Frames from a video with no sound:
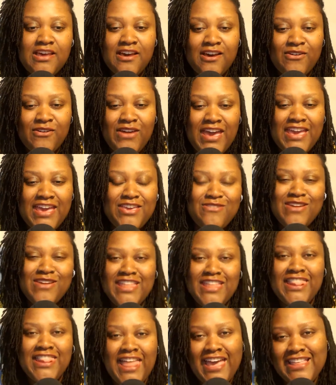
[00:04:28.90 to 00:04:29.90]
Okay, you
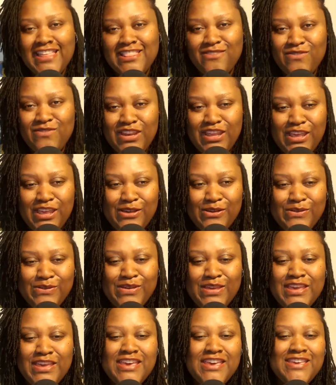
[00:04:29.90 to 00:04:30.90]
can like the video.
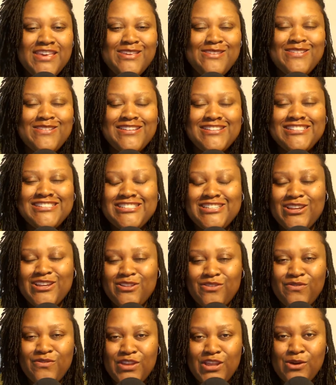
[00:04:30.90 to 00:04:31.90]
You can share the
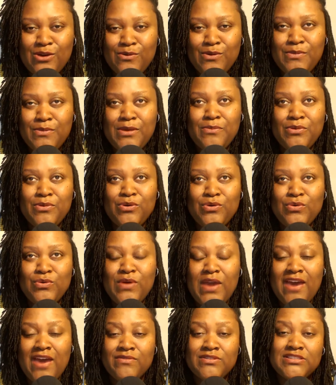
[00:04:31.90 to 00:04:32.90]
video with people who
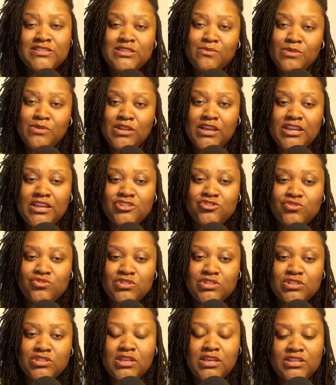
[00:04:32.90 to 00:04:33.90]
have a similar
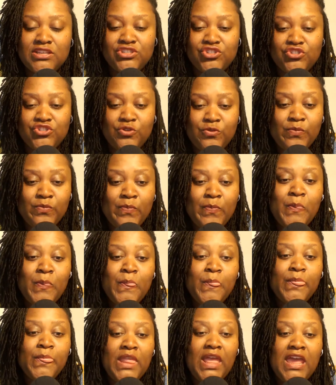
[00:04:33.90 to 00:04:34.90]
interest as you.
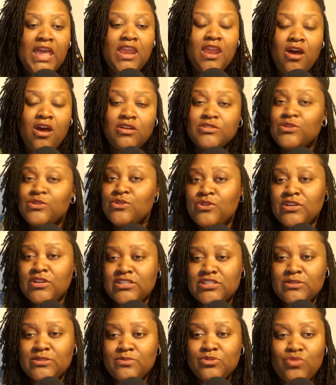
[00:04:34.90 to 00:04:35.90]
And also you can
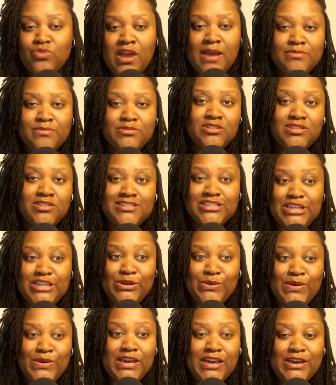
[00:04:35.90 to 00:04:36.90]
subscribe to the
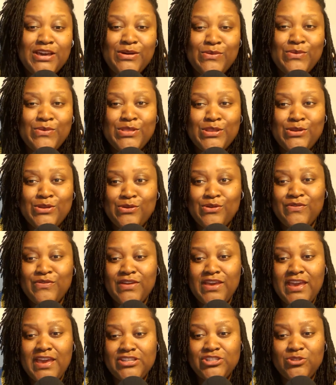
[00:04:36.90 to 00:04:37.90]
channel and click on the
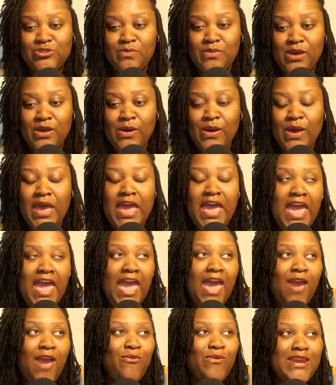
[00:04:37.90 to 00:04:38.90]
notification bell.
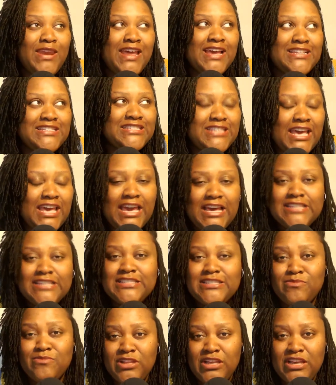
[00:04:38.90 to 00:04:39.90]
And when I say a
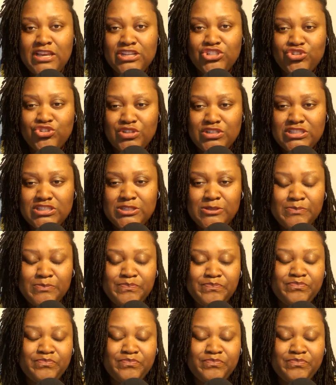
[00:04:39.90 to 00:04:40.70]
similar interest,